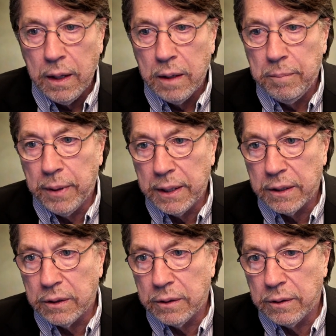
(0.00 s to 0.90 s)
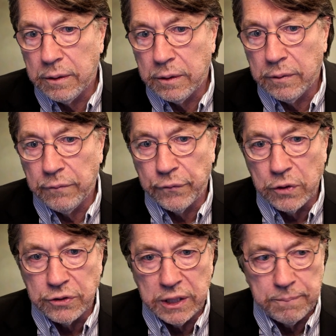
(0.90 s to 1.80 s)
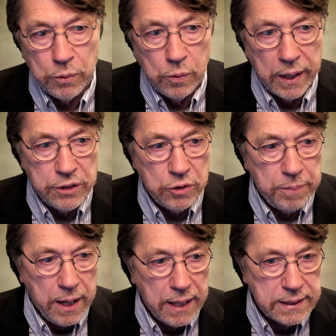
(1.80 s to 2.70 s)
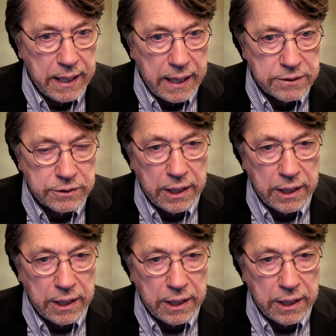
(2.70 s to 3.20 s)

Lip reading: But for example, when I do podcasts,